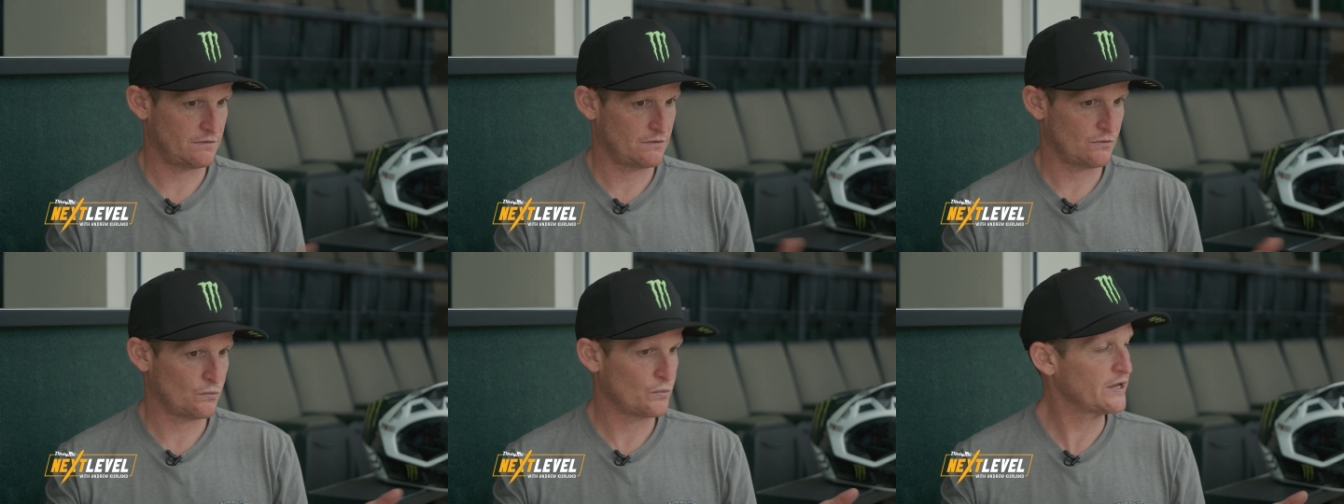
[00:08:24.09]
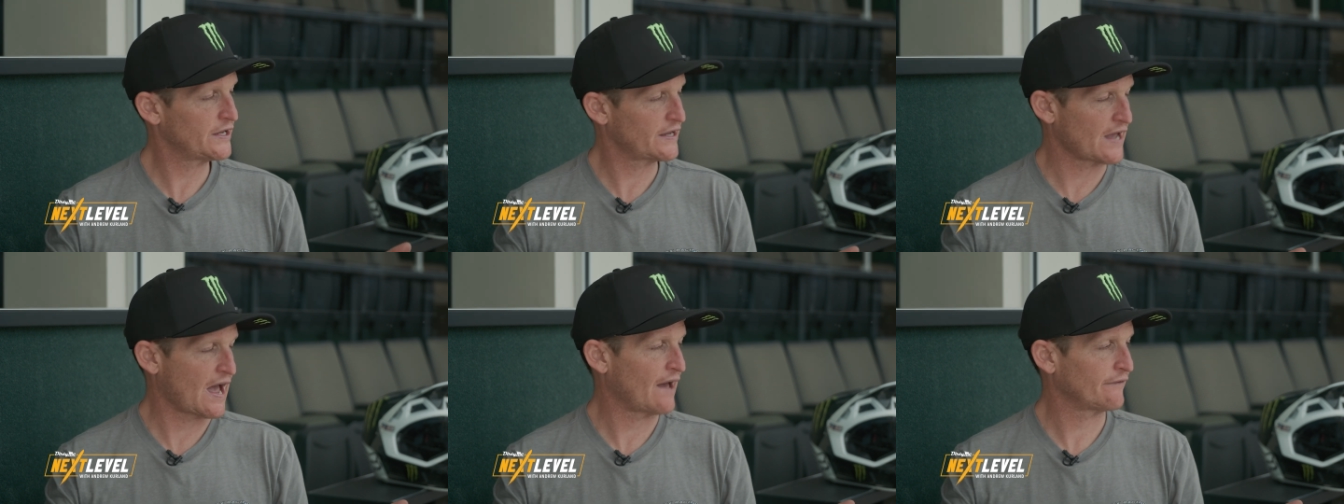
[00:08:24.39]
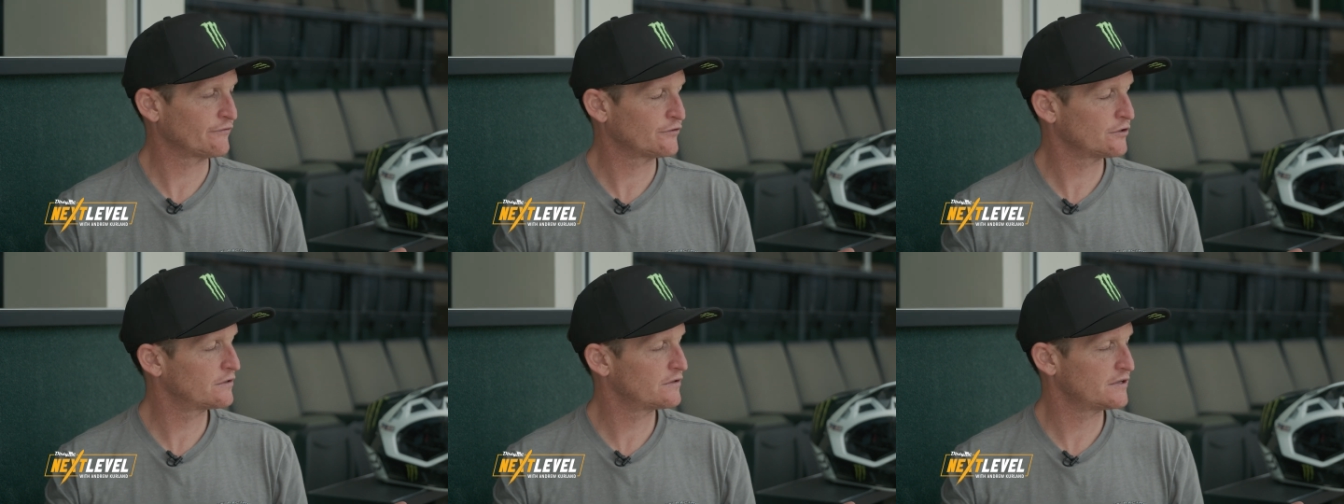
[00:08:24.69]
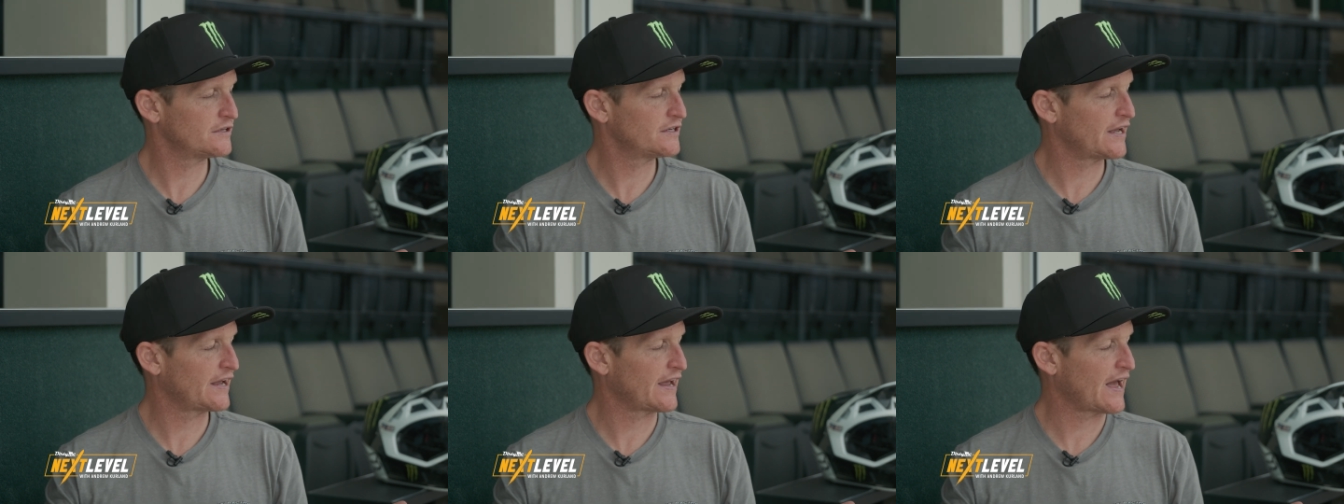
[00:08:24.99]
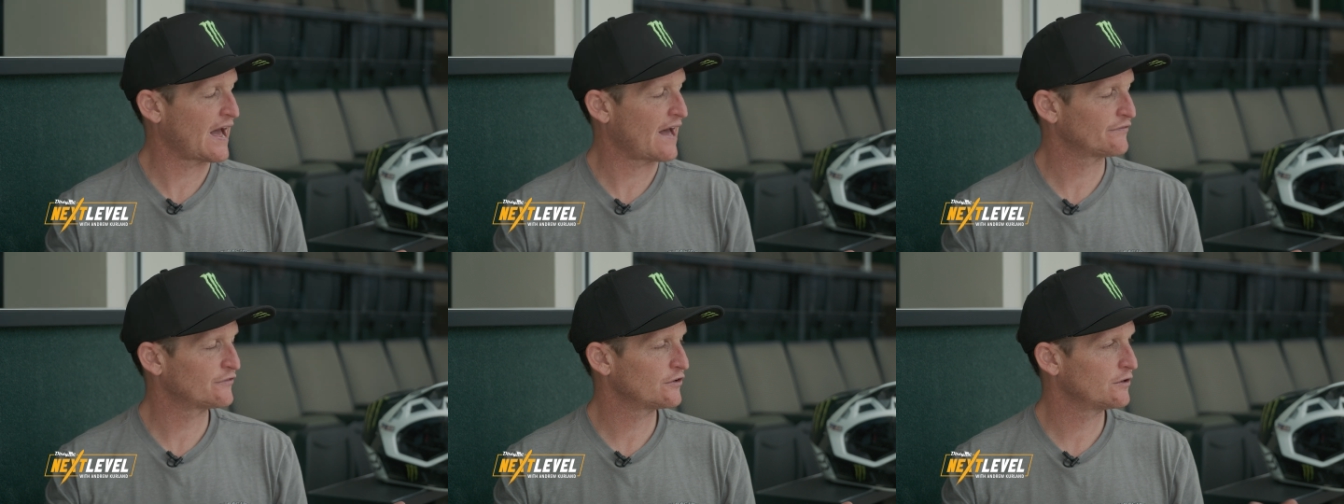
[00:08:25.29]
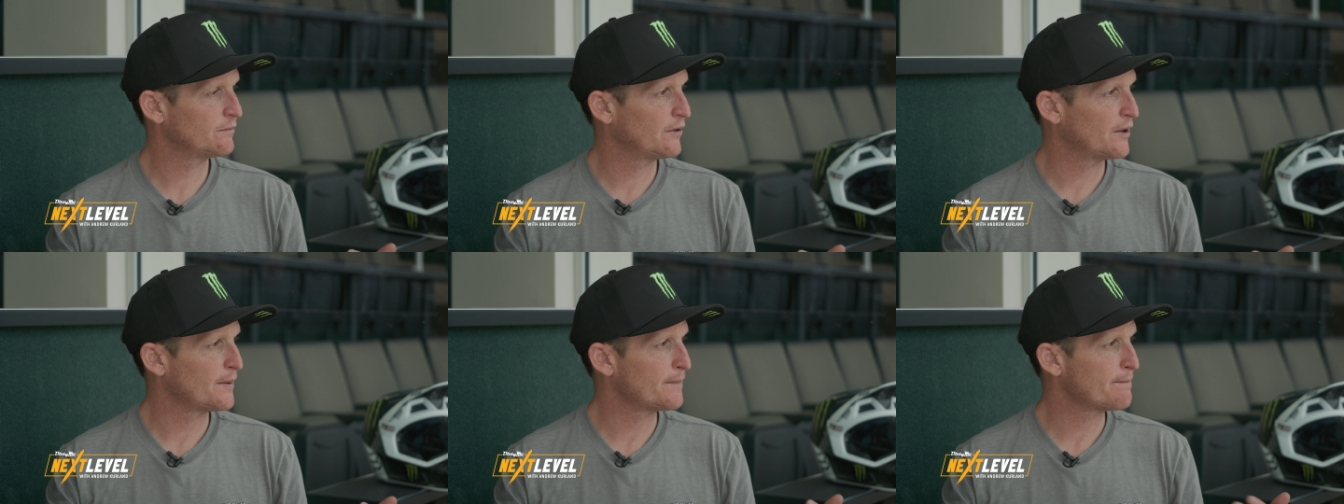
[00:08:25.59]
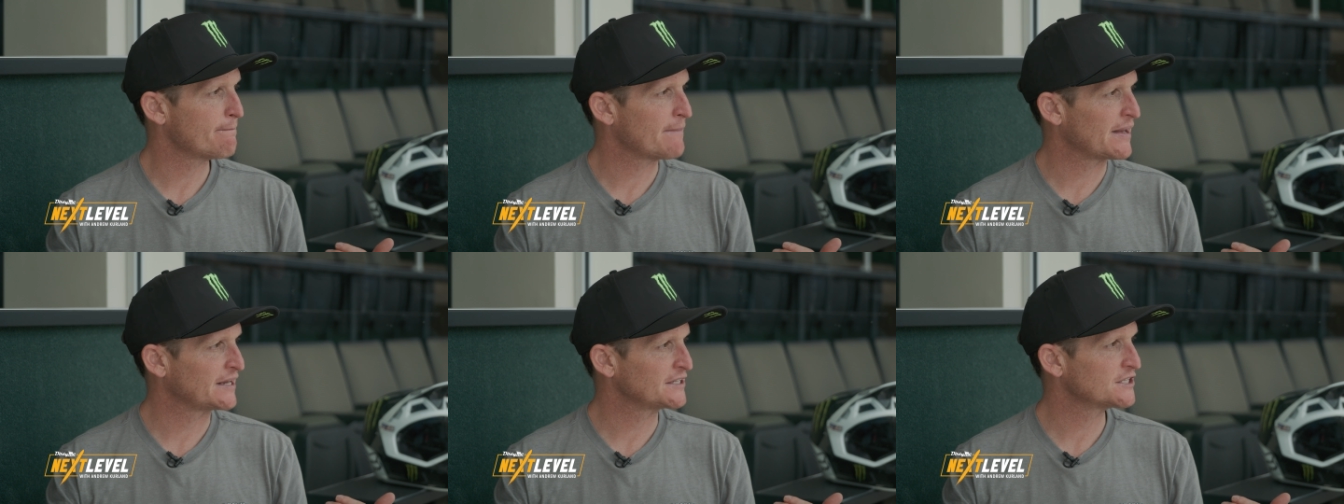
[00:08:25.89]
the week after, the day after, but
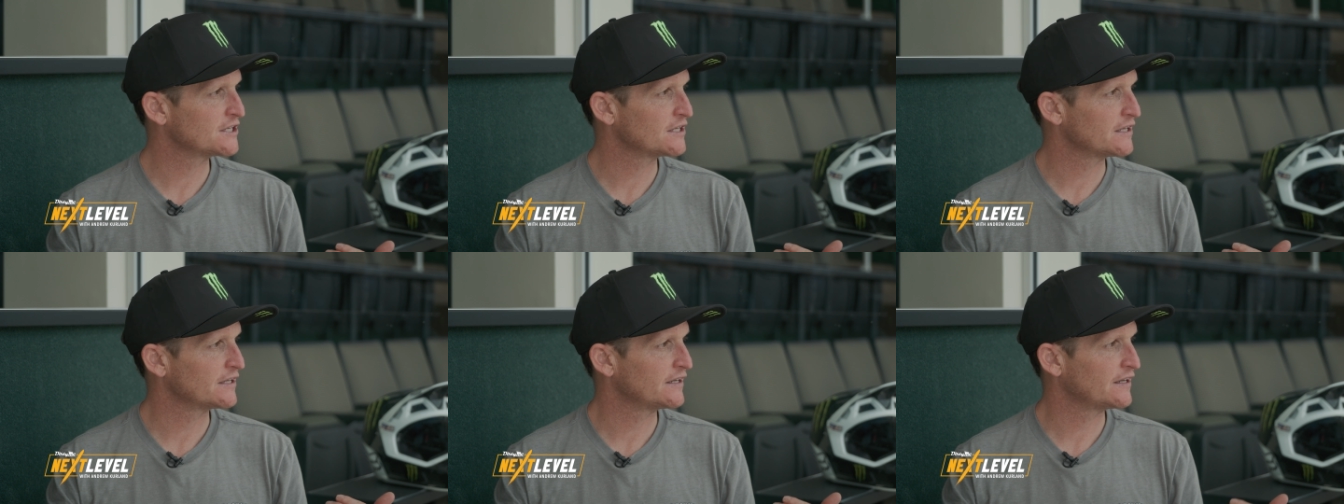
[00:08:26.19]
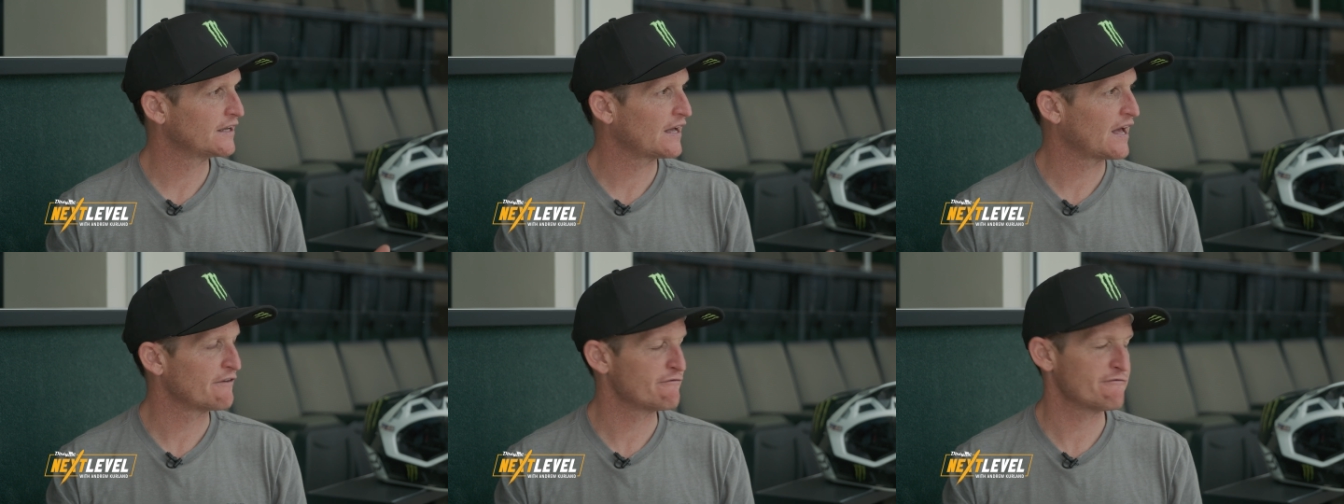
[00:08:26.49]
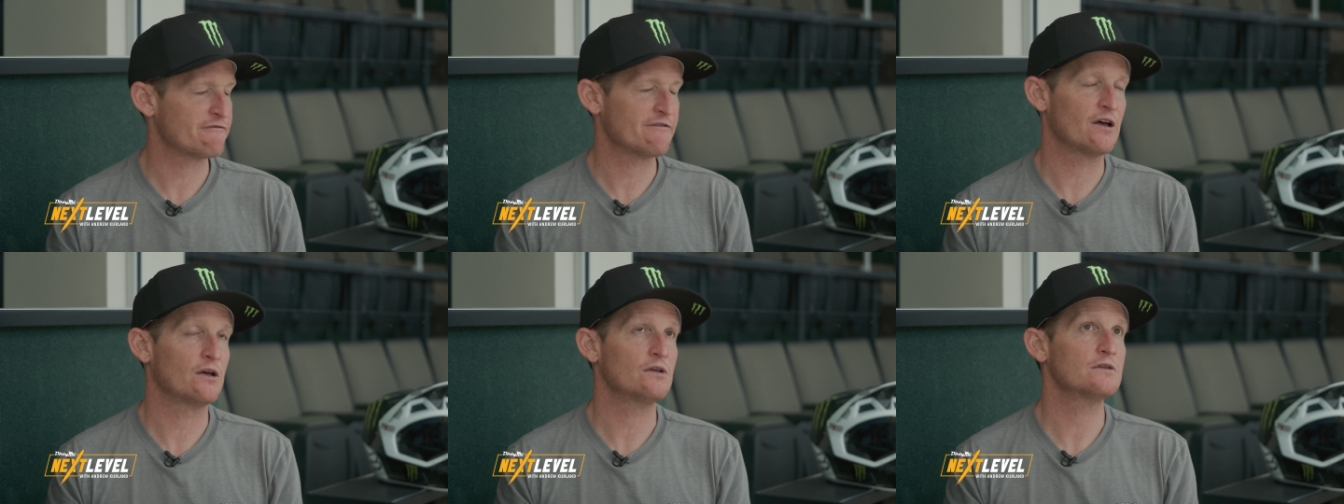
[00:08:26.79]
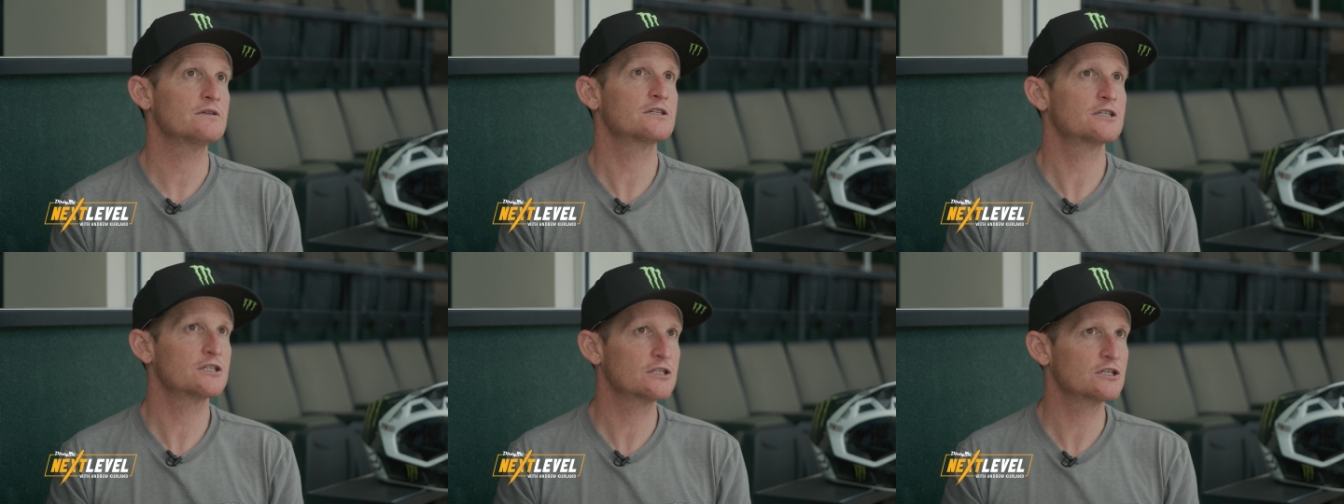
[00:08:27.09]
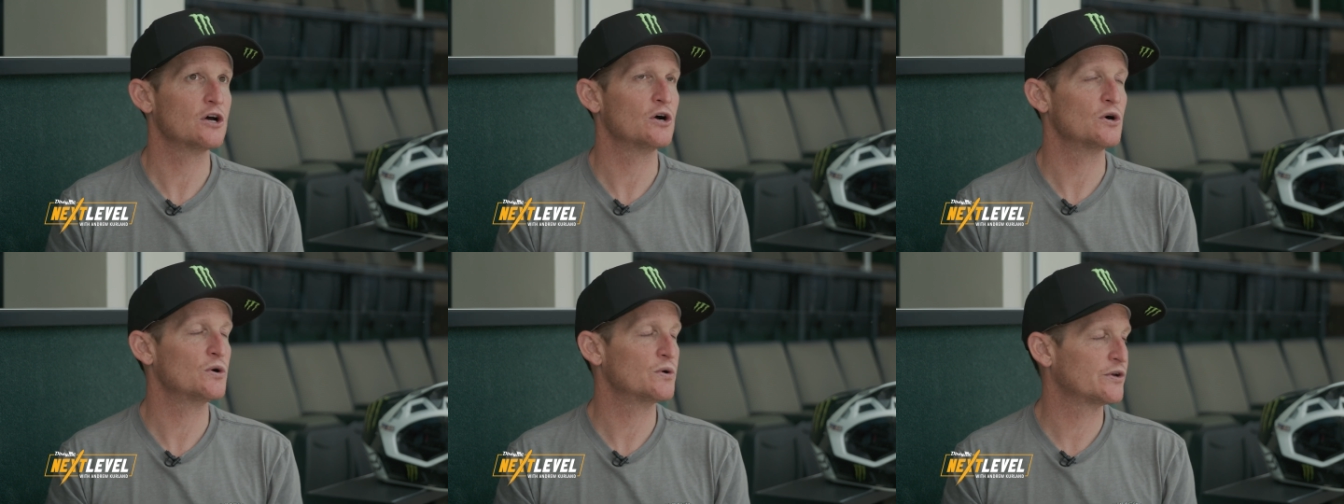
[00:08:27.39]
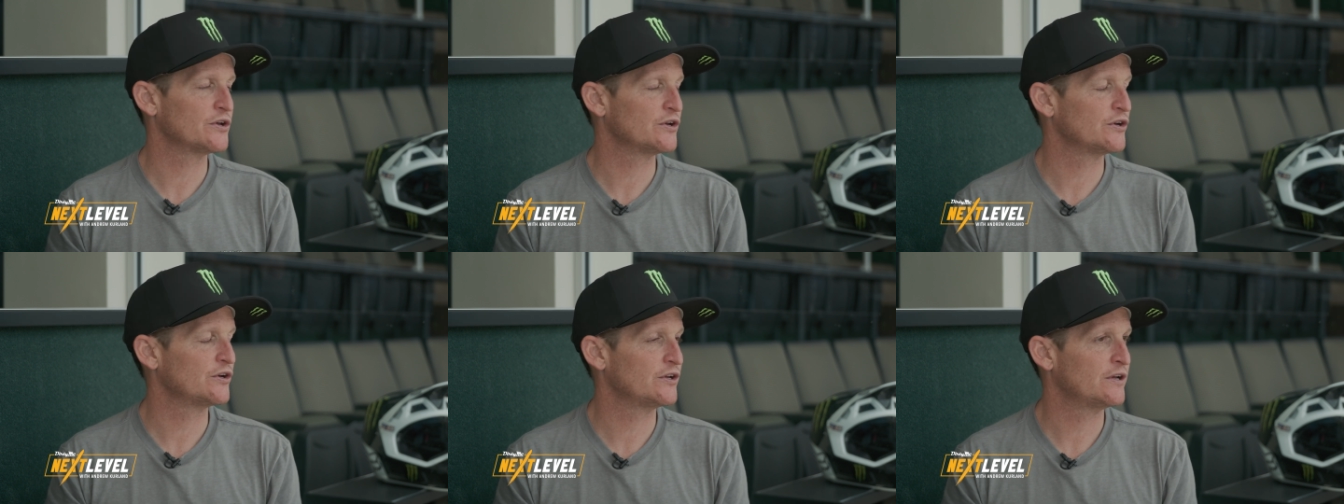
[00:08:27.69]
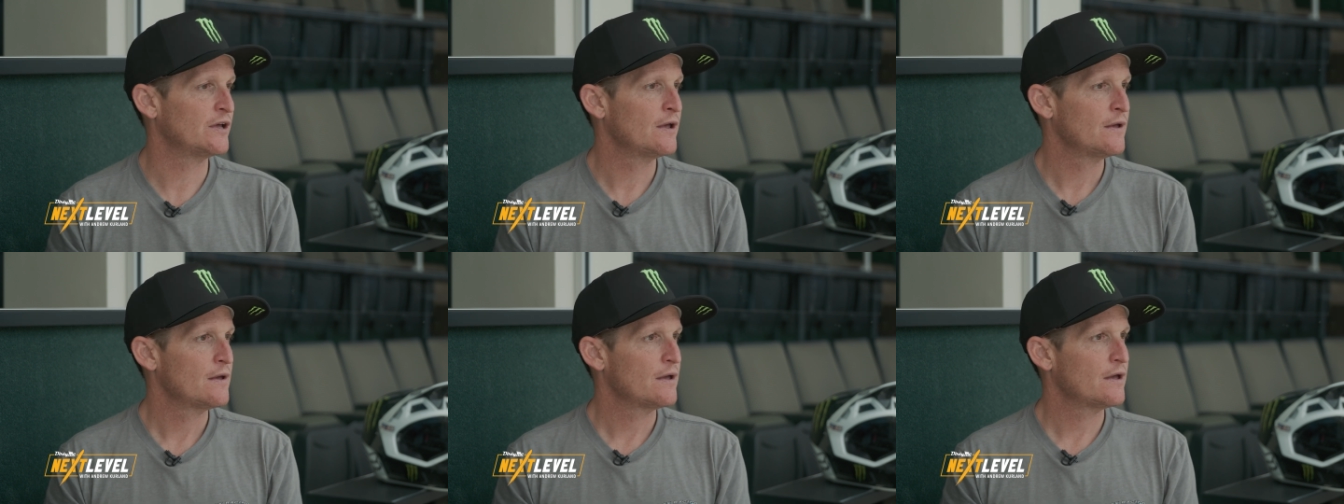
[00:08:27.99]
mentally I felt so good.